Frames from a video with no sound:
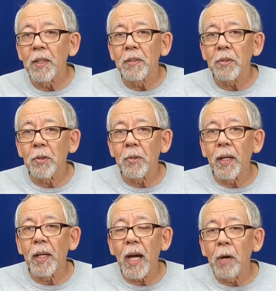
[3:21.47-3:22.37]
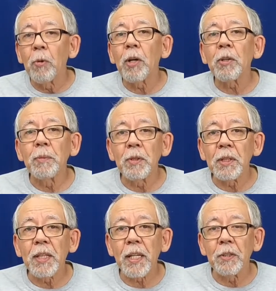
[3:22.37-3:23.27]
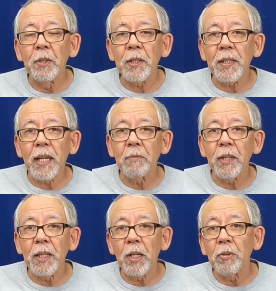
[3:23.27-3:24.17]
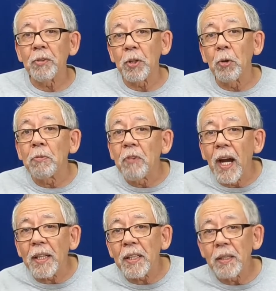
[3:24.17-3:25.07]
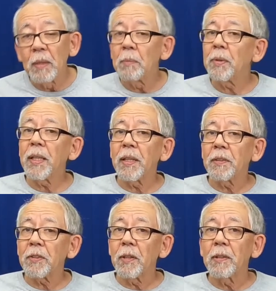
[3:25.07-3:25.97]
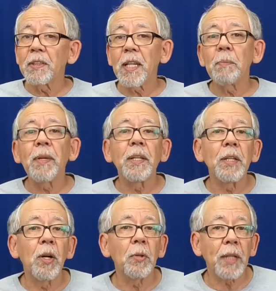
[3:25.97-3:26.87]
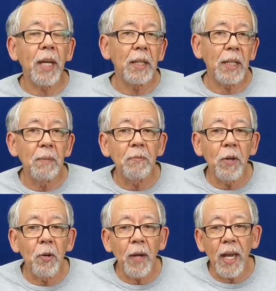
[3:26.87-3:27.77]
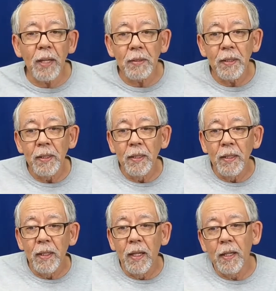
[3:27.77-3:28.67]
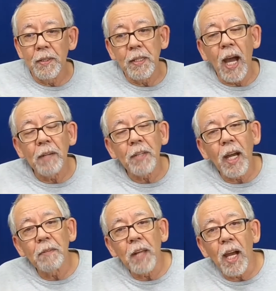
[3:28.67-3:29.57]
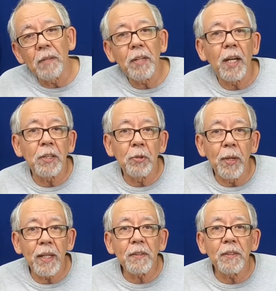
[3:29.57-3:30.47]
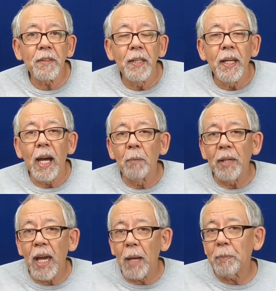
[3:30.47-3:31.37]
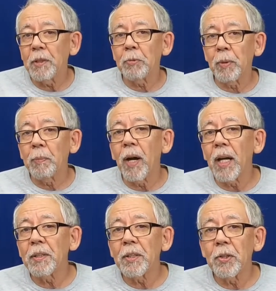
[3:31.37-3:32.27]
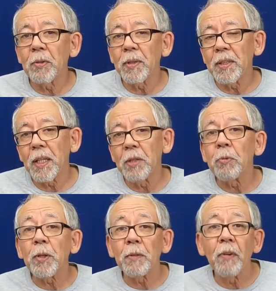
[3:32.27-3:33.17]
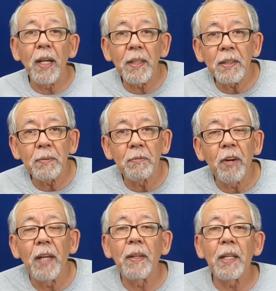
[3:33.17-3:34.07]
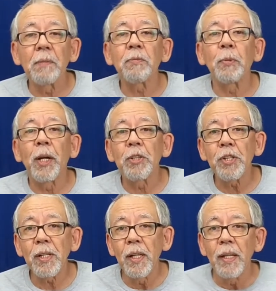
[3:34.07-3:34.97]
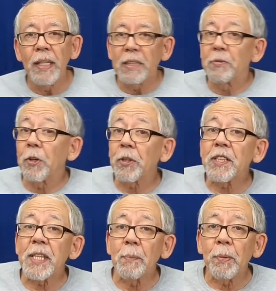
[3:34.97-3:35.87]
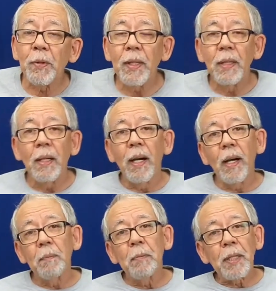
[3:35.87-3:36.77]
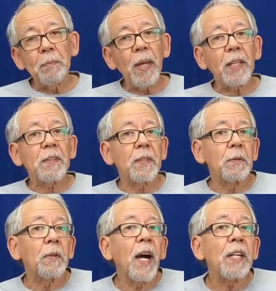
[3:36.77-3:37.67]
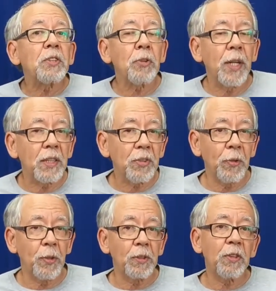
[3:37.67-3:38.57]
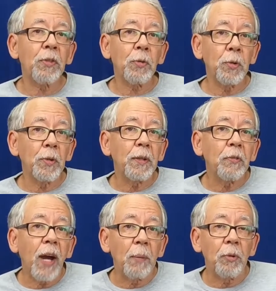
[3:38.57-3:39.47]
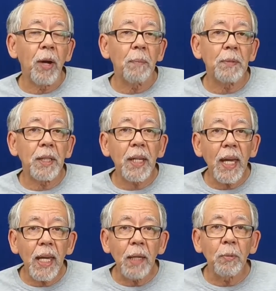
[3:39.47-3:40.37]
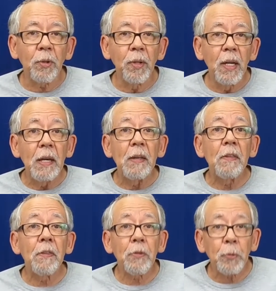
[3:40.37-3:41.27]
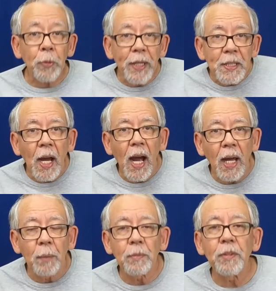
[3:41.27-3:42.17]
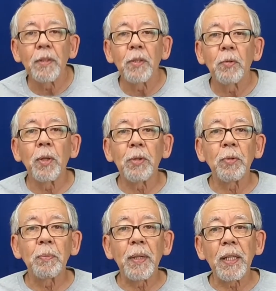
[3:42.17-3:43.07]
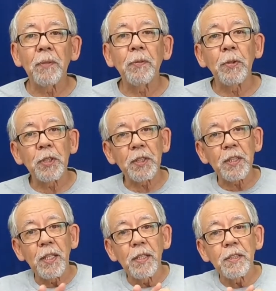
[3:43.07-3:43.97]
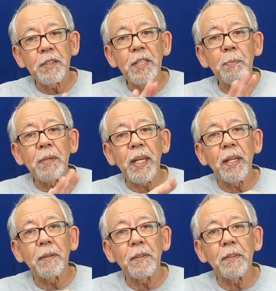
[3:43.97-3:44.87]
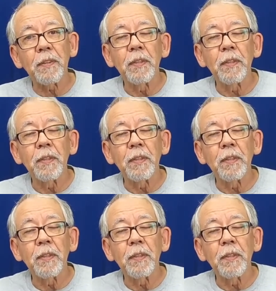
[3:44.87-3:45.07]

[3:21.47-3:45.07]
So I welcome you to take a look at that video. If you don't find it, please send me a note at info@DiveDiveDive.us. I'll be happy to reply to you and tell you where to find it and find that information. It's very simple, but it makes the light transference through the fiber optic cable 3 times what it would be if you just snip the ends.